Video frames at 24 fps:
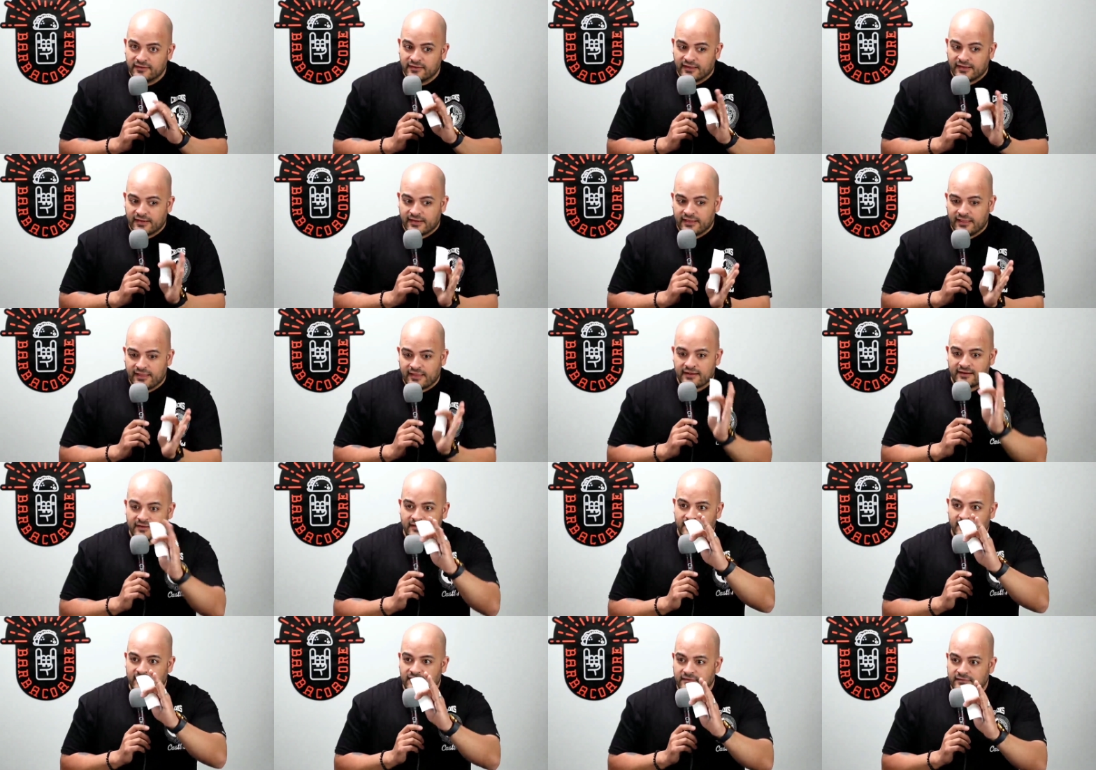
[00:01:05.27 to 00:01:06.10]
And he had
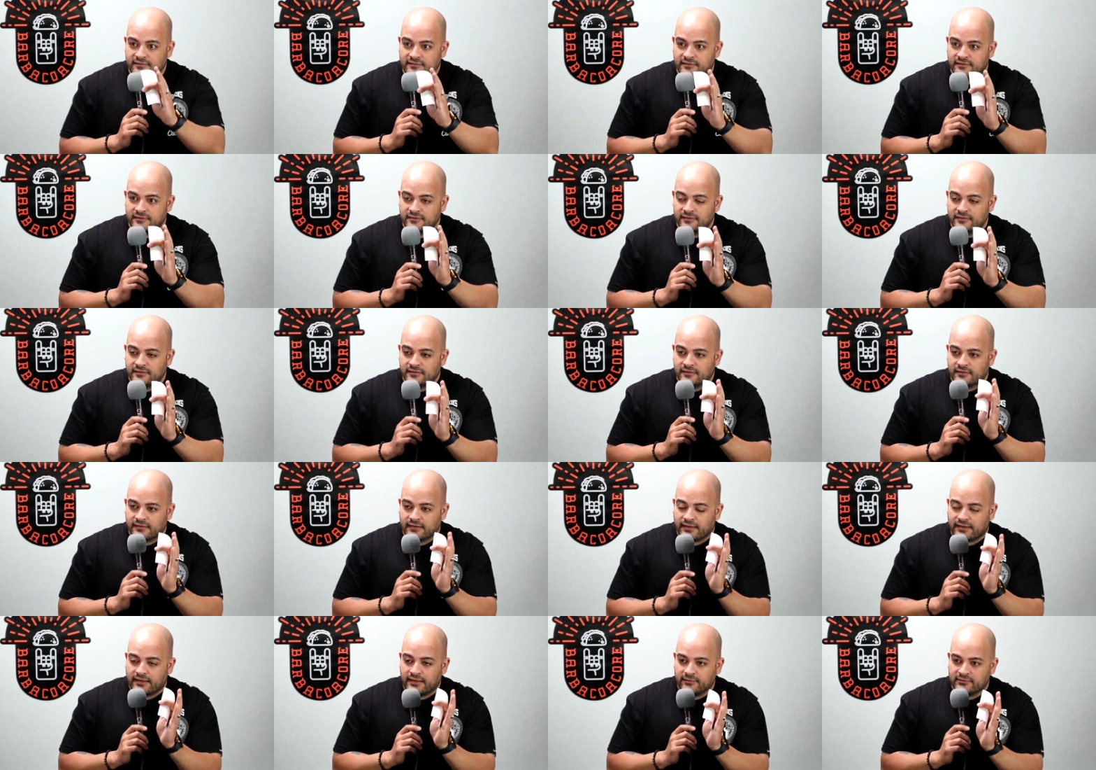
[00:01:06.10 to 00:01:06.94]
a,
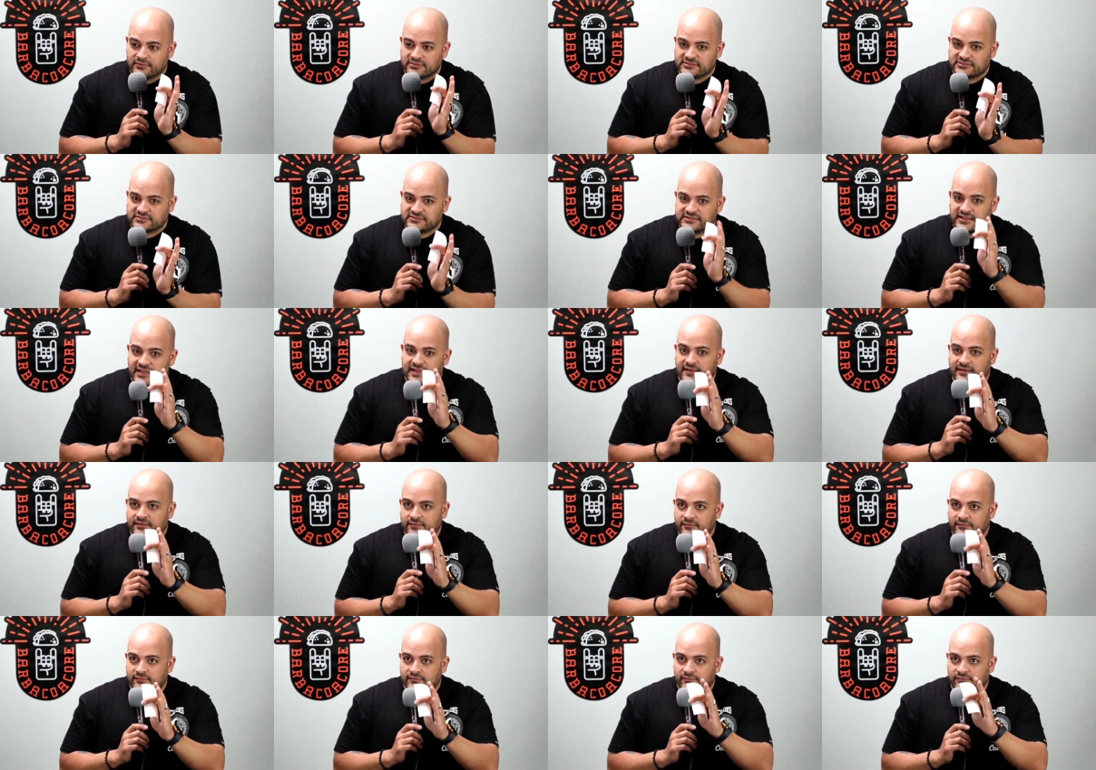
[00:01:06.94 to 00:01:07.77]
like, he was
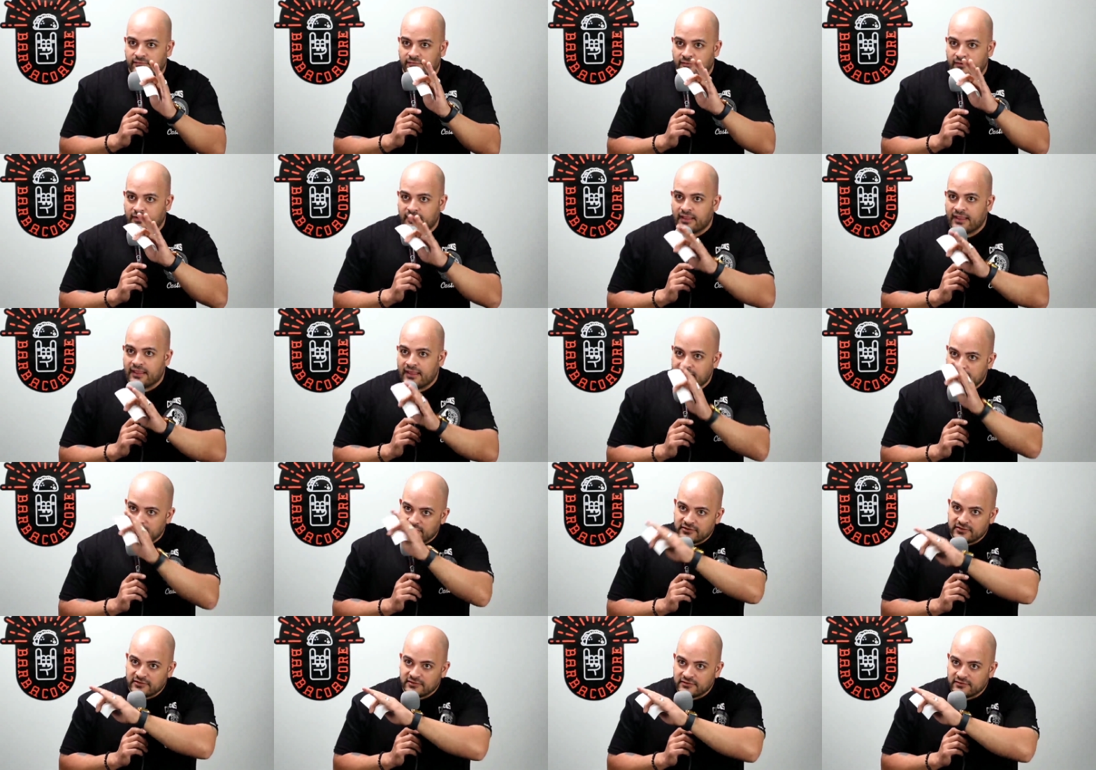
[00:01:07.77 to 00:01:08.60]
set for
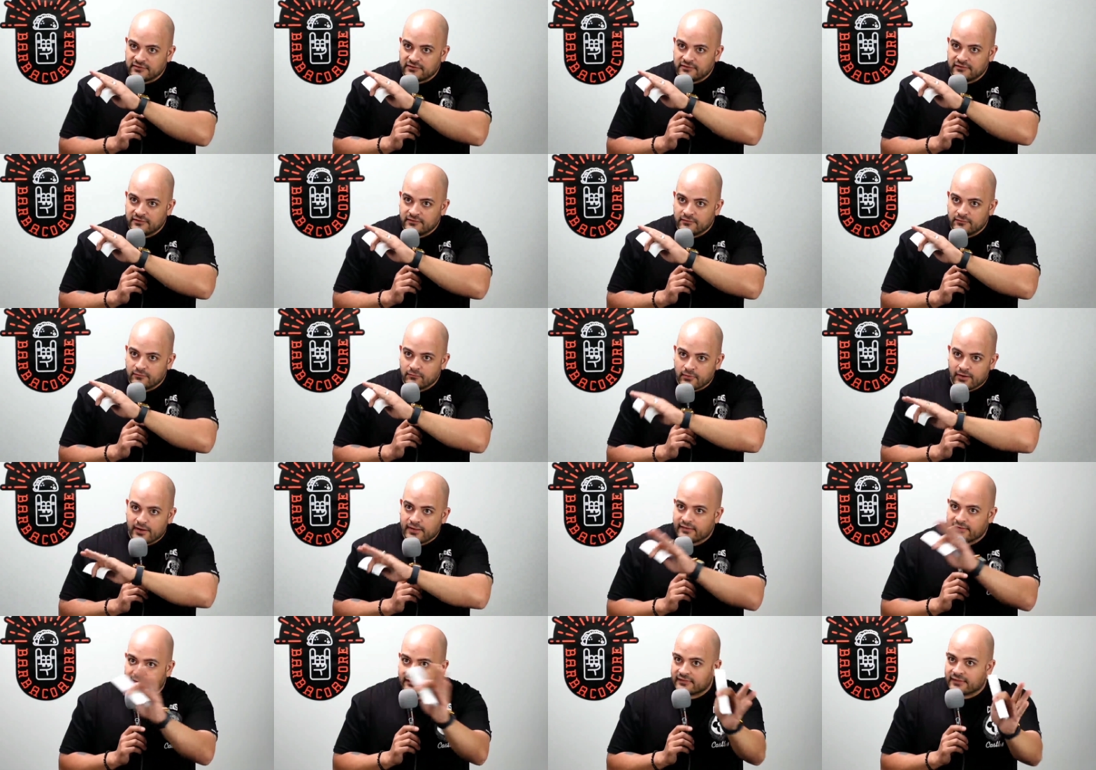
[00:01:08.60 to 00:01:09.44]
any
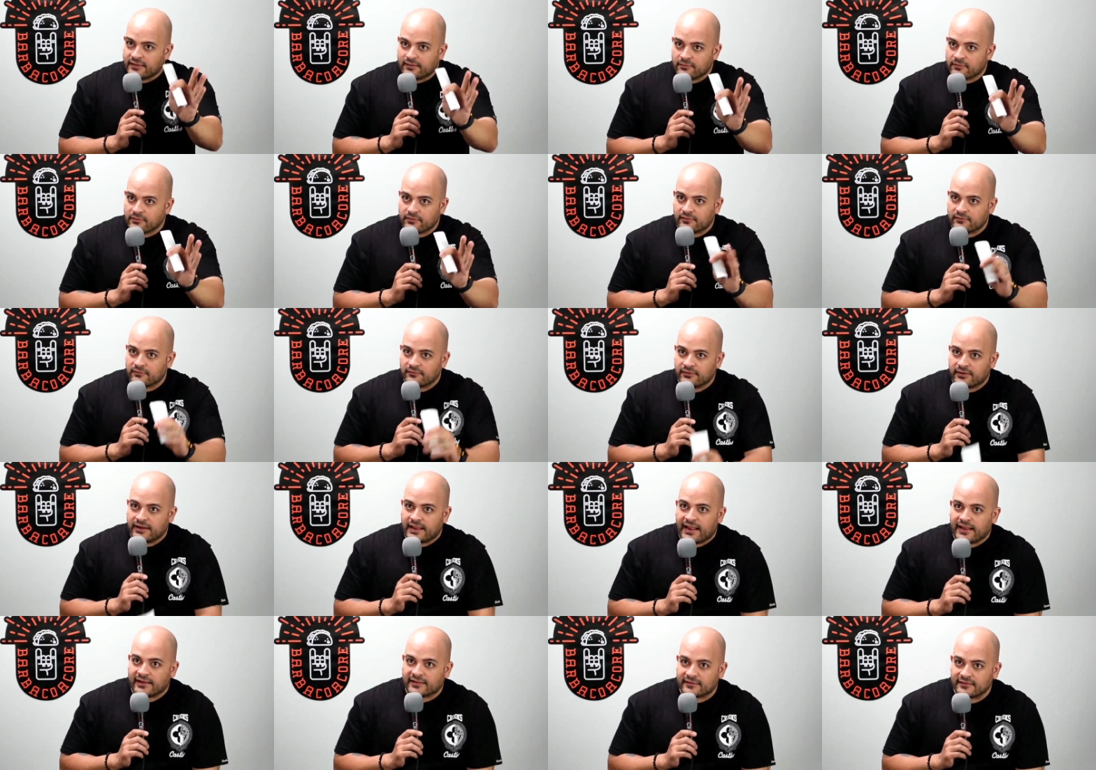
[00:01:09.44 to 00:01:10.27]
way that they were
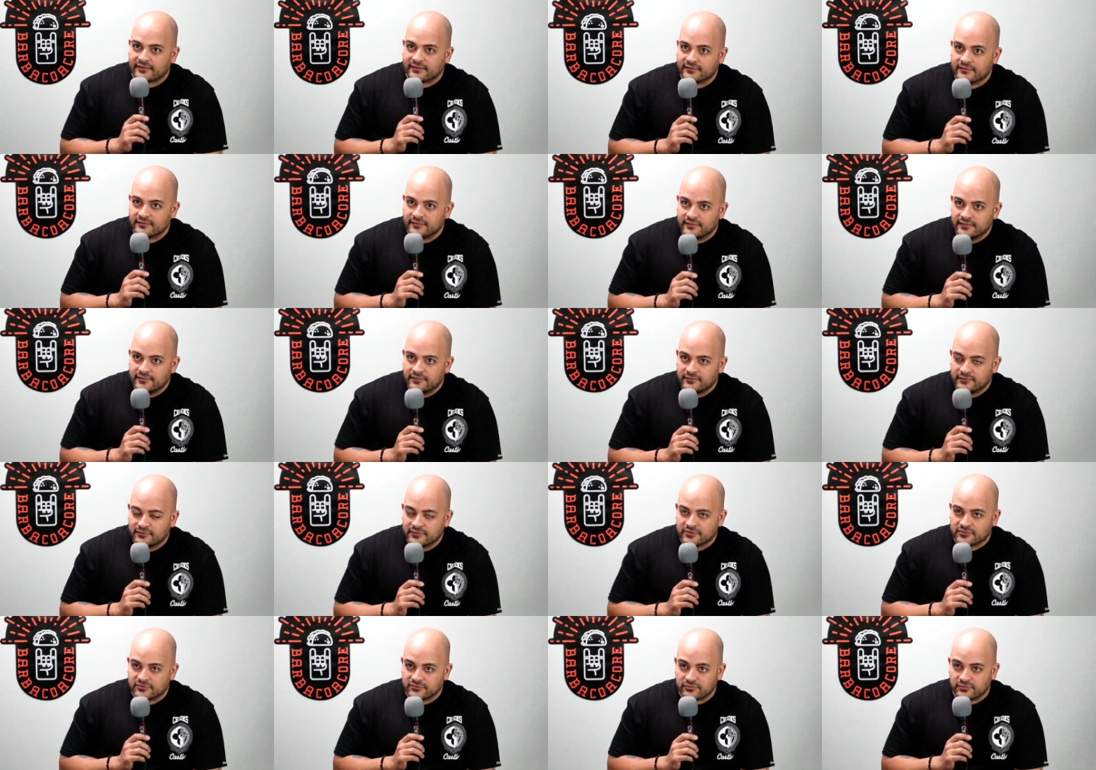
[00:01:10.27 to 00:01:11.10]
reacting,
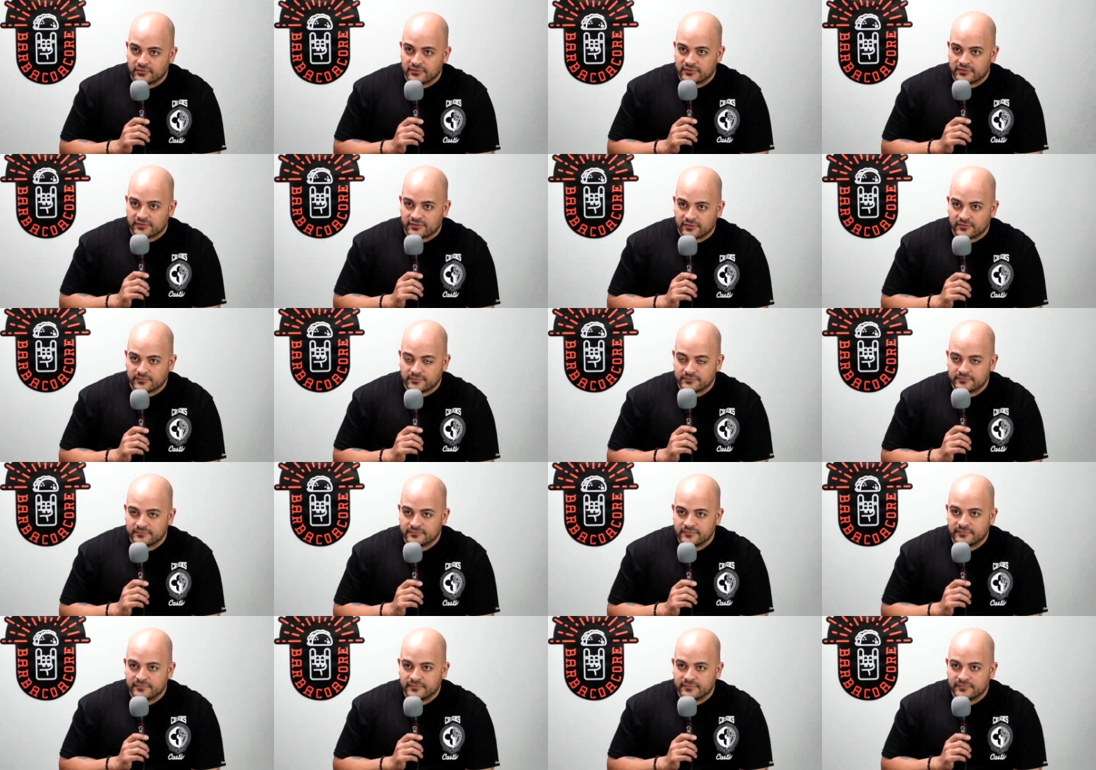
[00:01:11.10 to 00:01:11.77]
which is really dope.